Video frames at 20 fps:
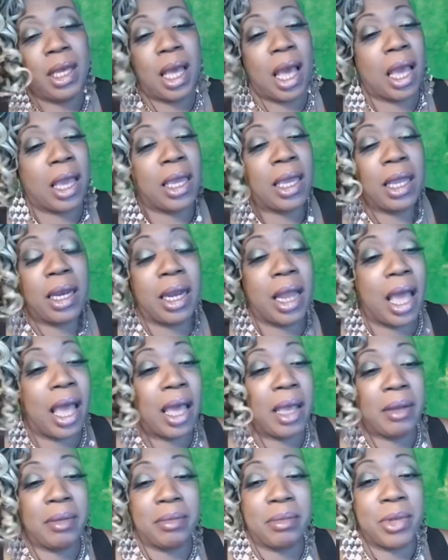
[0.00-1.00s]
I
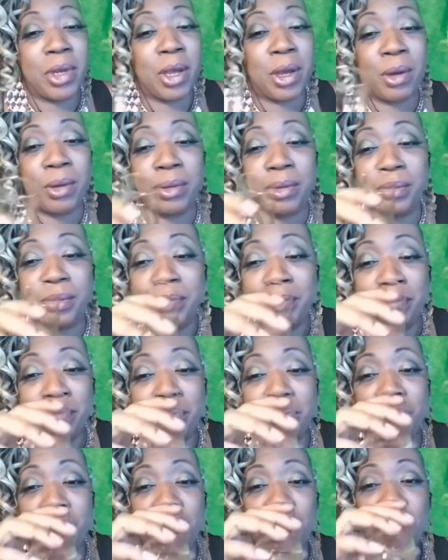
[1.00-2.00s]
cannot. No.
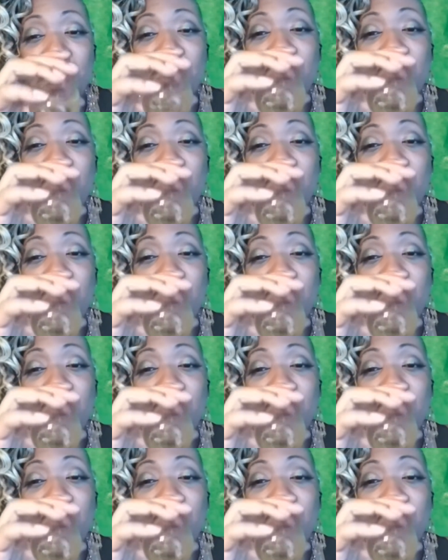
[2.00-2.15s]
Mm-mm.